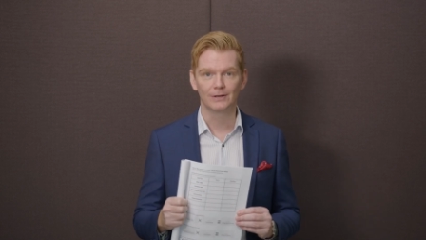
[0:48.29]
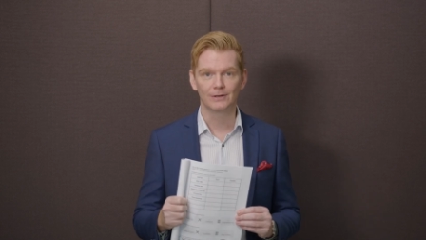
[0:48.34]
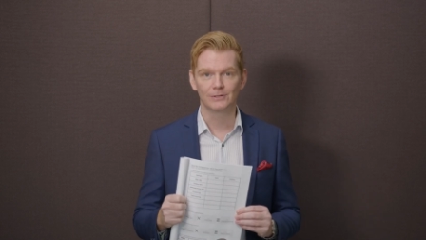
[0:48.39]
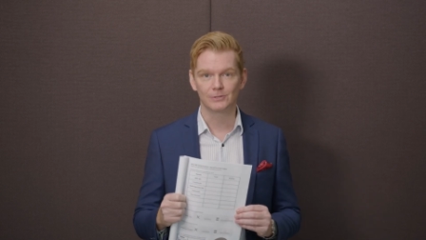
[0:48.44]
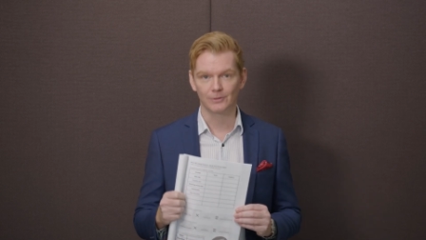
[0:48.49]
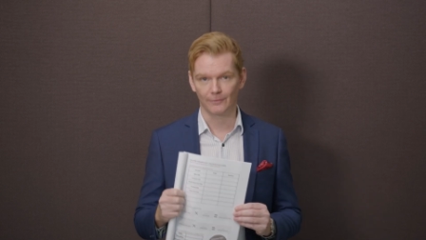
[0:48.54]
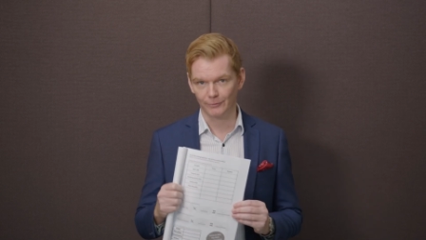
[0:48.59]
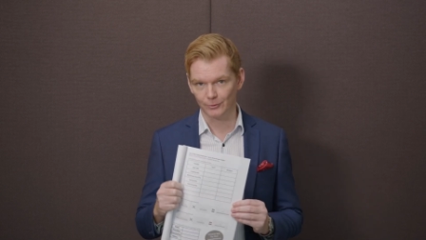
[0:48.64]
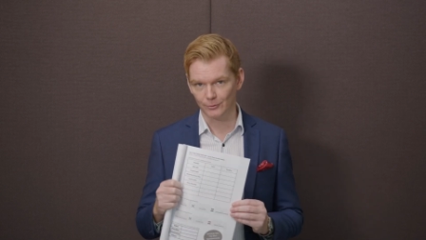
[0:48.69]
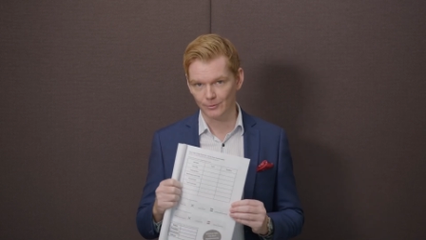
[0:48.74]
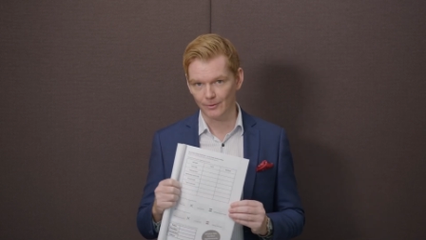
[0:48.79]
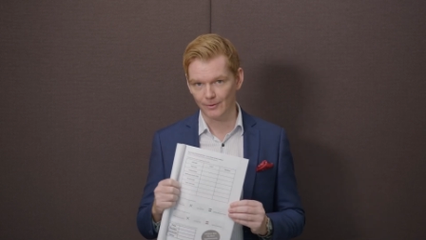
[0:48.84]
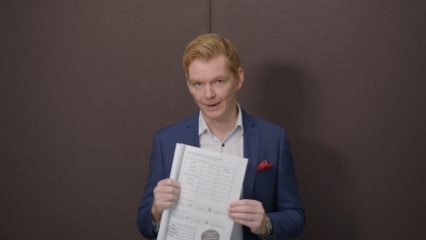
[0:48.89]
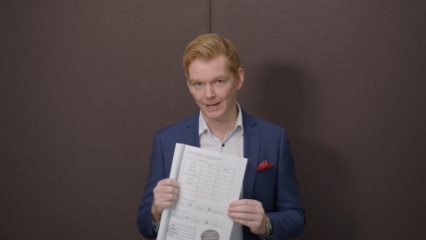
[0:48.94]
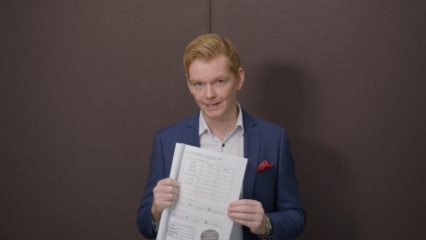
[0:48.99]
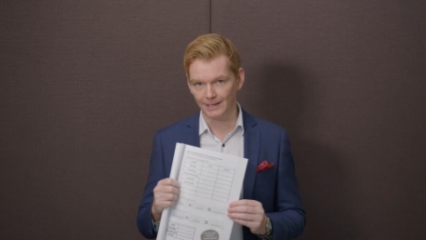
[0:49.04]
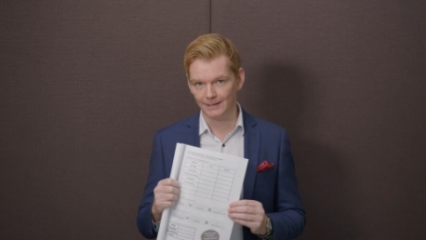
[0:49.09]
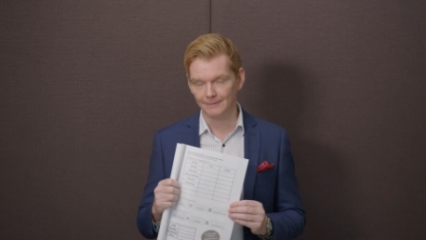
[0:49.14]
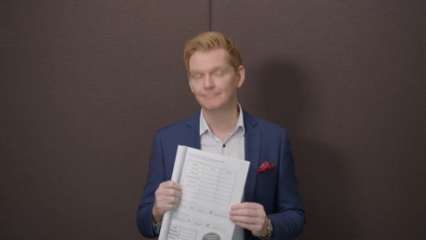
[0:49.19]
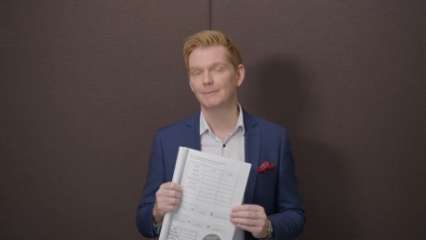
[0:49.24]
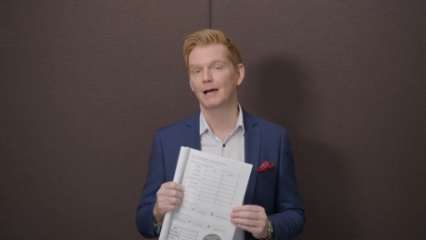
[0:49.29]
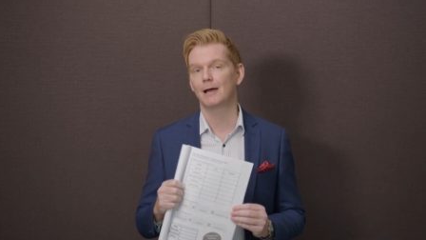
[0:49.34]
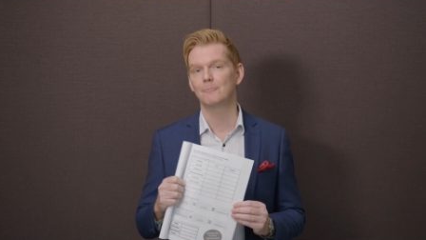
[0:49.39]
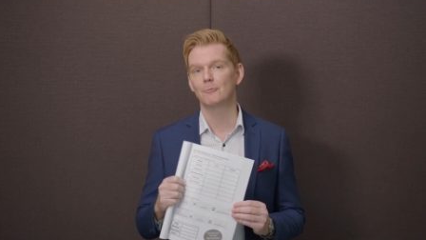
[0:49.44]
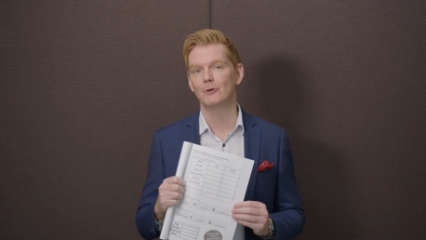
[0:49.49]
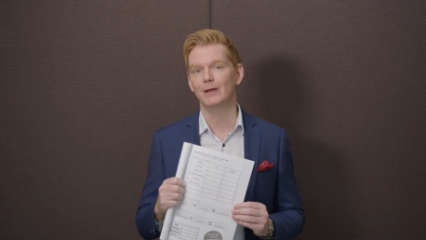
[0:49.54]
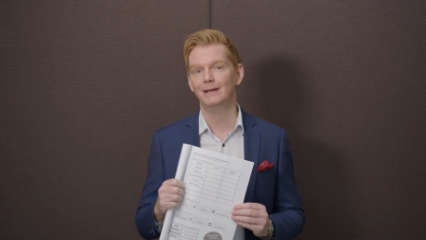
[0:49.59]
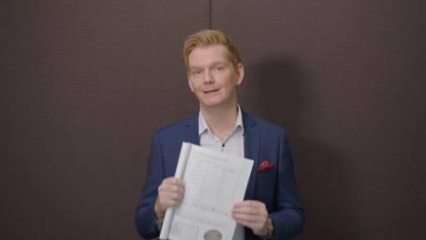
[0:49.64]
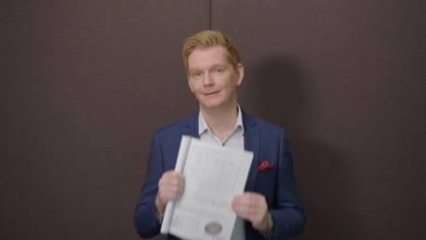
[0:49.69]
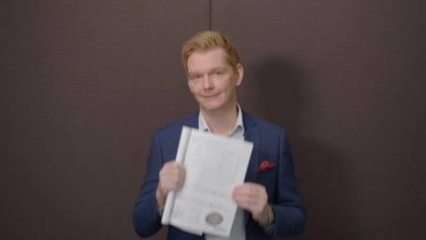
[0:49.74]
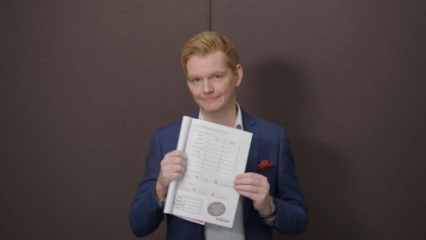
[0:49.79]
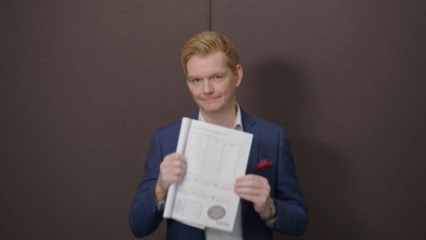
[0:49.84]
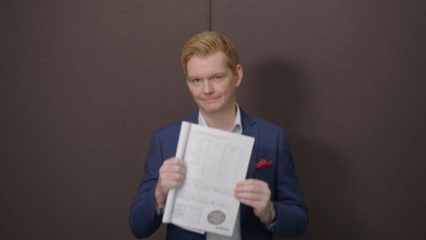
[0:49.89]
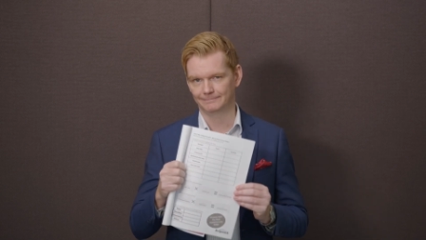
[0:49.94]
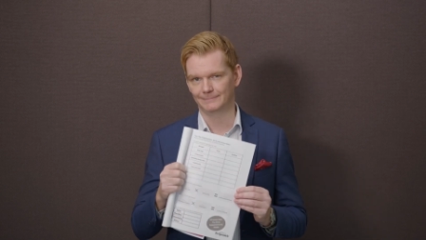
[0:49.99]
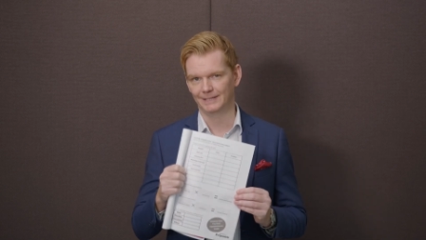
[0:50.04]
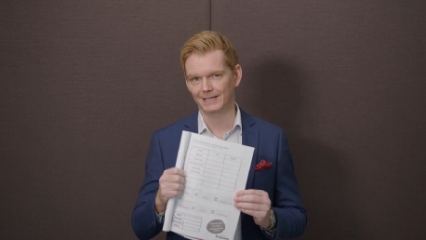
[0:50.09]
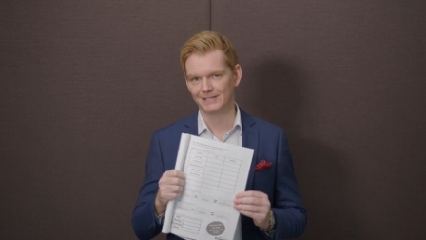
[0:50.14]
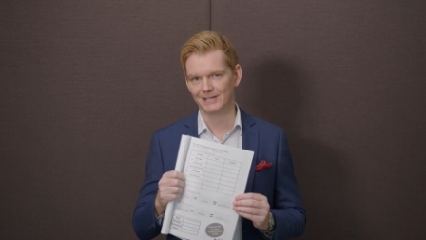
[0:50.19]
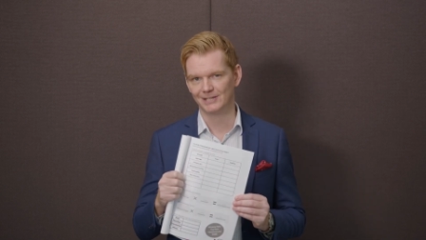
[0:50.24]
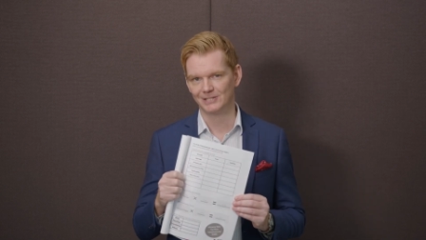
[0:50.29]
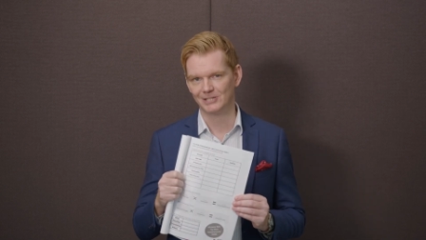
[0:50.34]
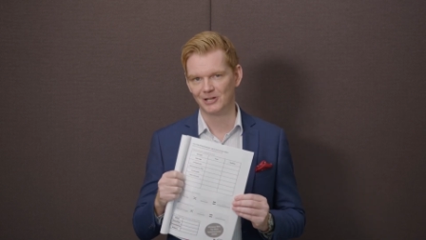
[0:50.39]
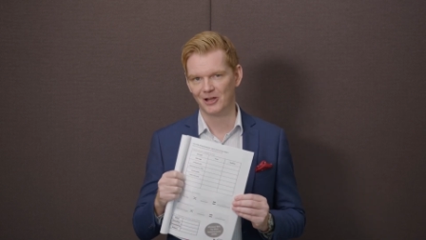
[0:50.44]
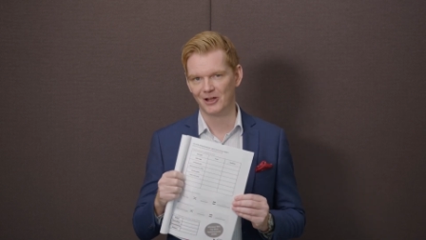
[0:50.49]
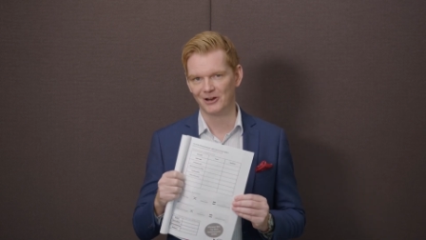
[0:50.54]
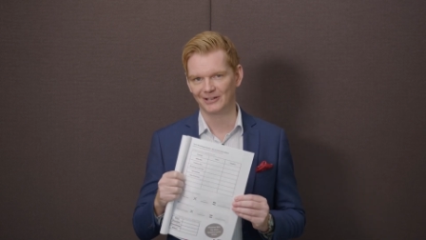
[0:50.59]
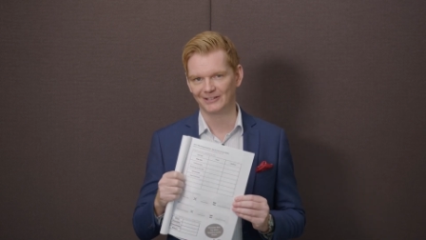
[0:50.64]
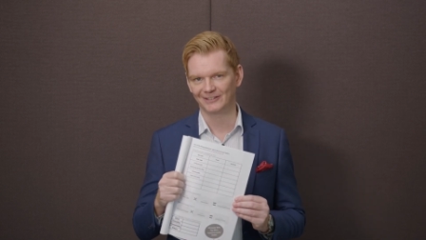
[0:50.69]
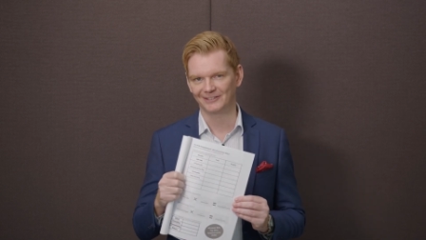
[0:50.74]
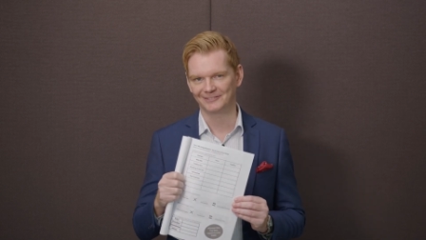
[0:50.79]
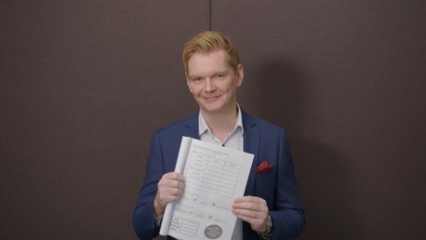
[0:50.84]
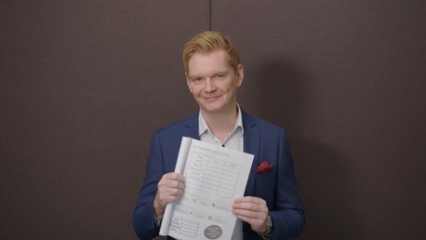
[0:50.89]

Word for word: So if you're ready, I'm ready, let's get started.